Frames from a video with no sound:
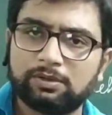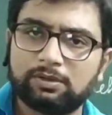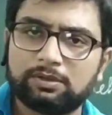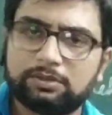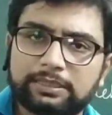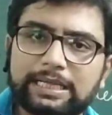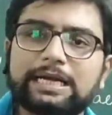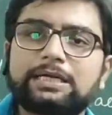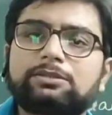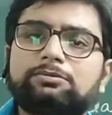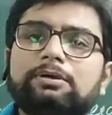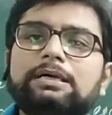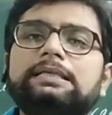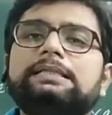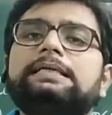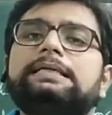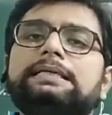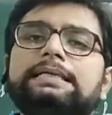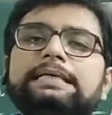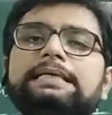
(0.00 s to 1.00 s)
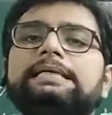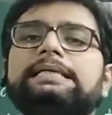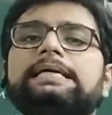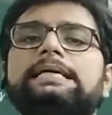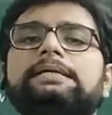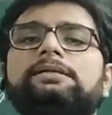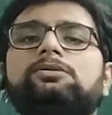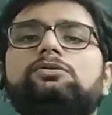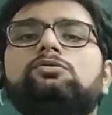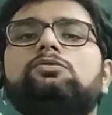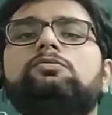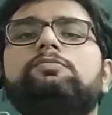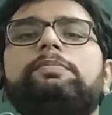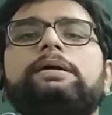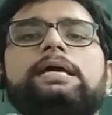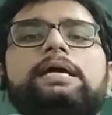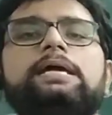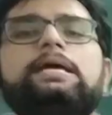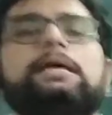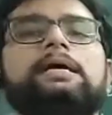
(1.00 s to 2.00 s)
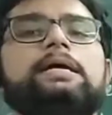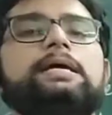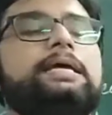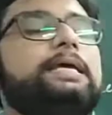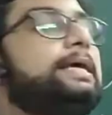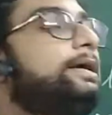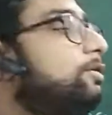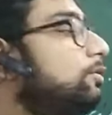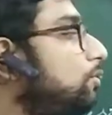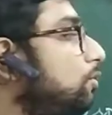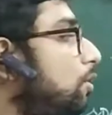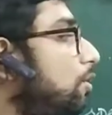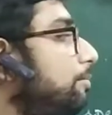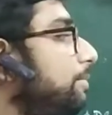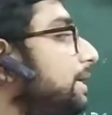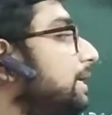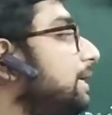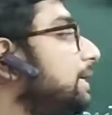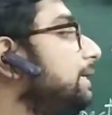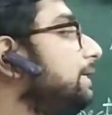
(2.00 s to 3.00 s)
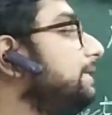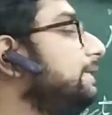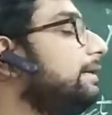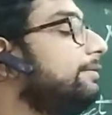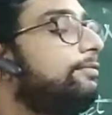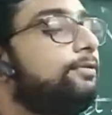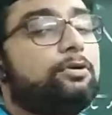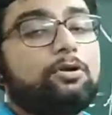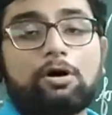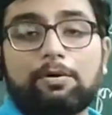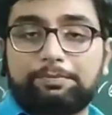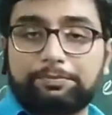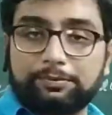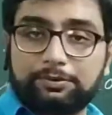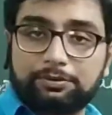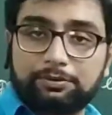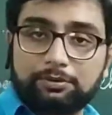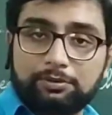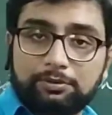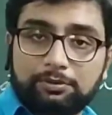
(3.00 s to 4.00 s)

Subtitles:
That's why they needed to be economically developed.